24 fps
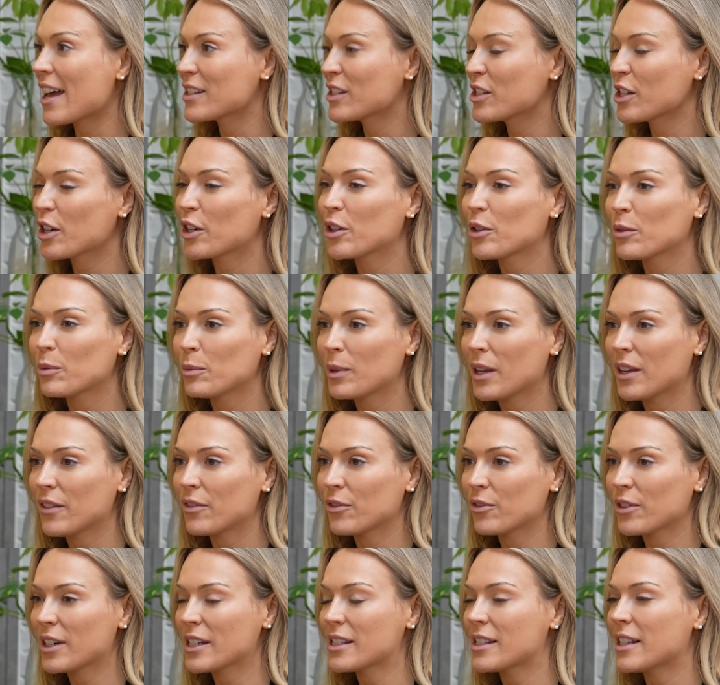So we've
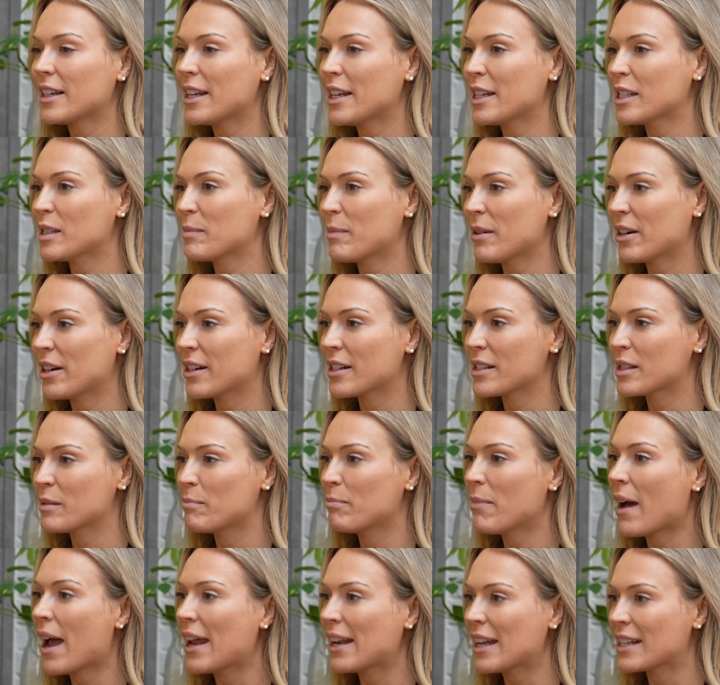recently experienced
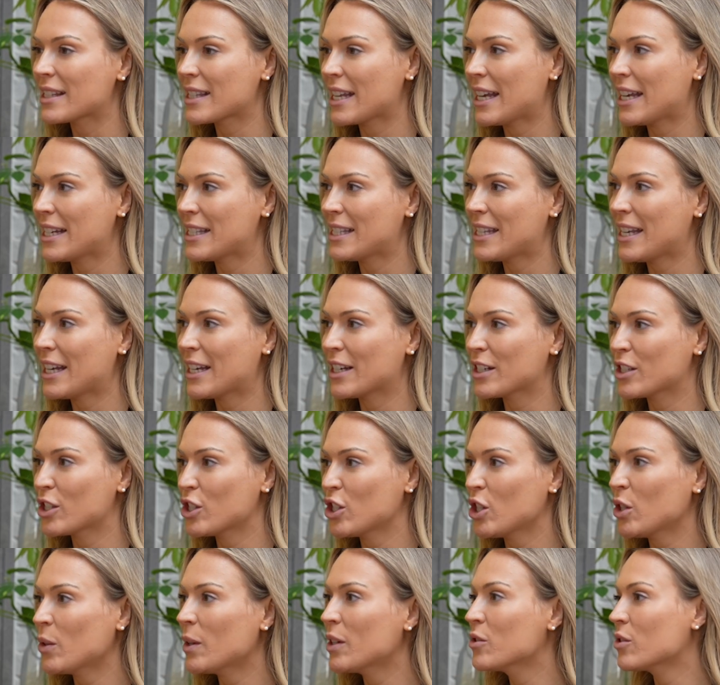Binance hitting
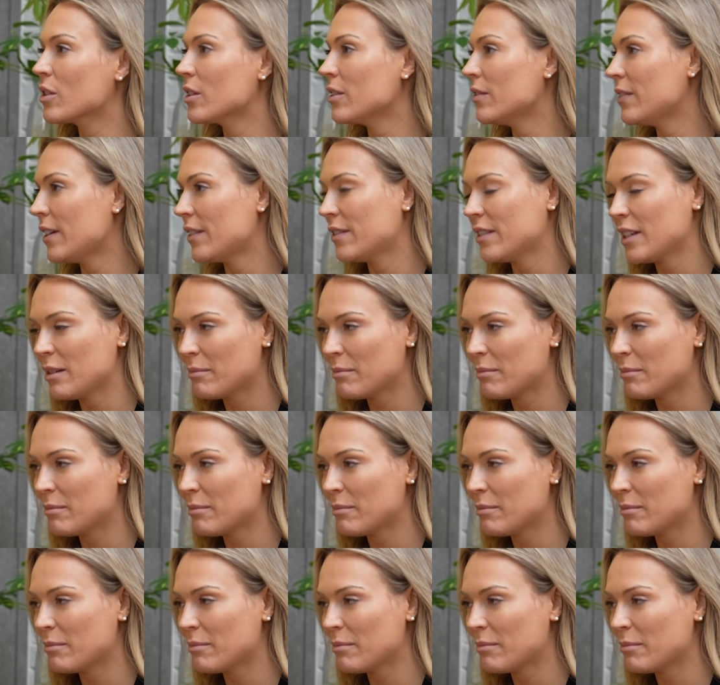250